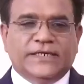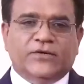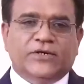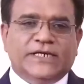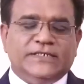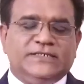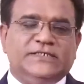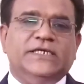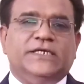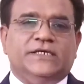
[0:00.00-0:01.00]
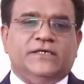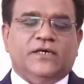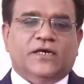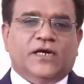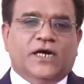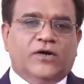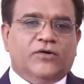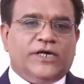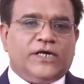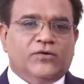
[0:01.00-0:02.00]
Now let us see how
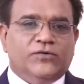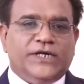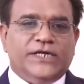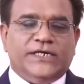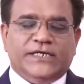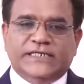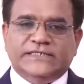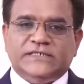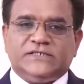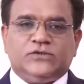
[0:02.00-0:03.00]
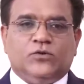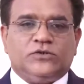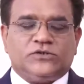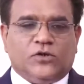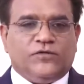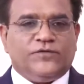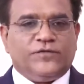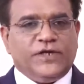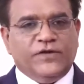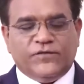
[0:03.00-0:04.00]
accounting is a source of
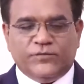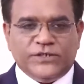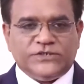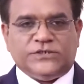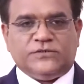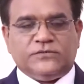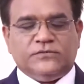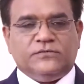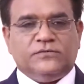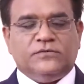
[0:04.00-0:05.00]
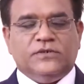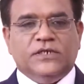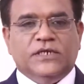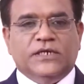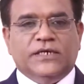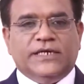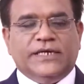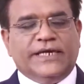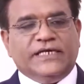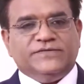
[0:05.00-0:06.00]
information.
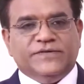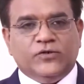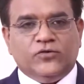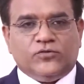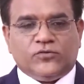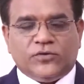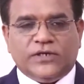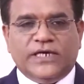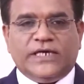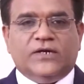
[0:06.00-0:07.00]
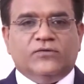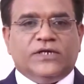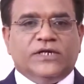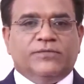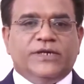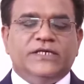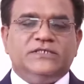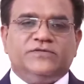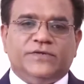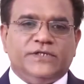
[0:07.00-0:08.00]
As we know, accounting
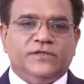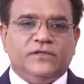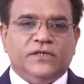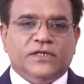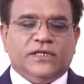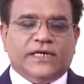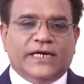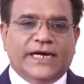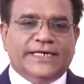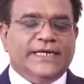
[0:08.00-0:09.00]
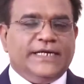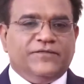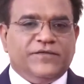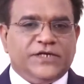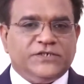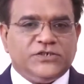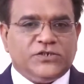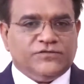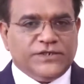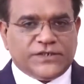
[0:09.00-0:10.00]
begins with identification
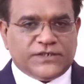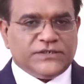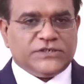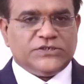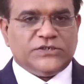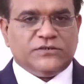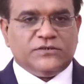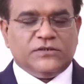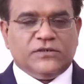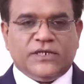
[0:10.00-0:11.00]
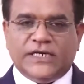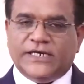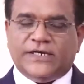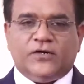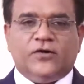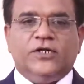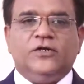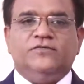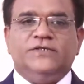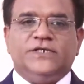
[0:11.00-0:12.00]
of the transaction and recording
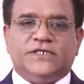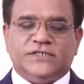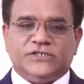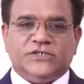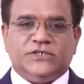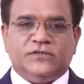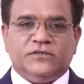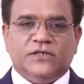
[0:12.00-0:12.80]
of the transaction,